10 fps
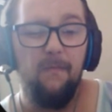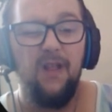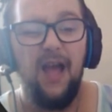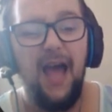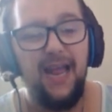
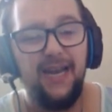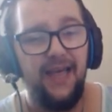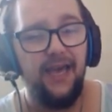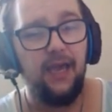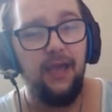
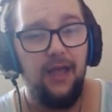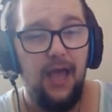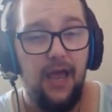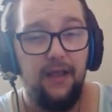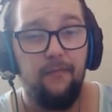hardly
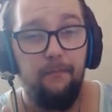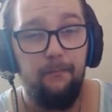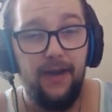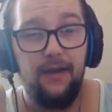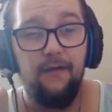as
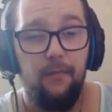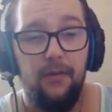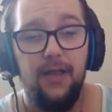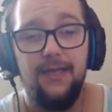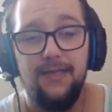big of a
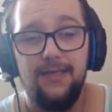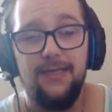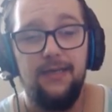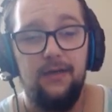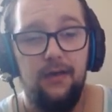plays as
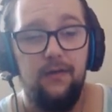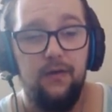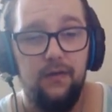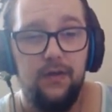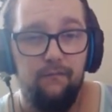it
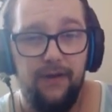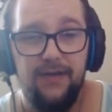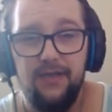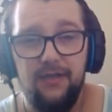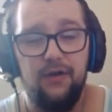does on
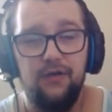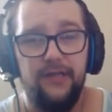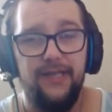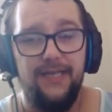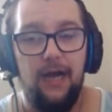rest of songs
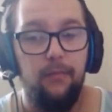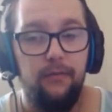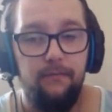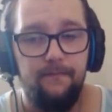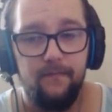on this
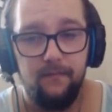album.